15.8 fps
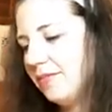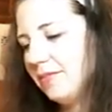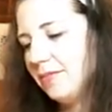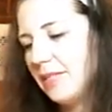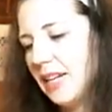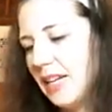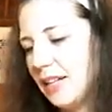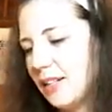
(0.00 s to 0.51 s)

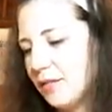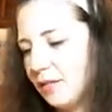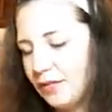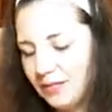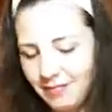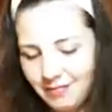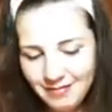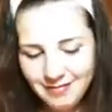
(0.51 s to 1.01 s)
my love,
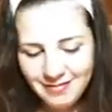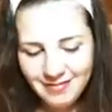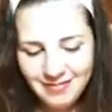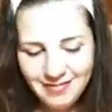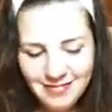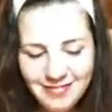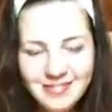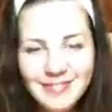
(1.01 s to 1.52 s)

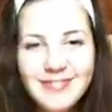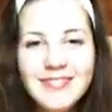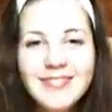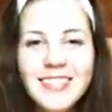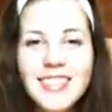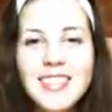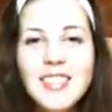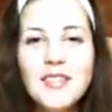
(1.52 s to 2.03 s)

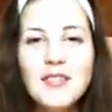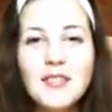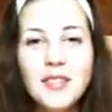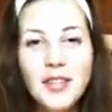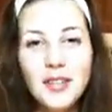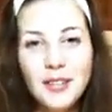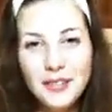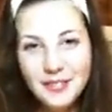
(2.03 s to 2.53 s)
this is for
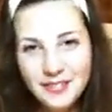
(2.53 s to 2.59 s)
you.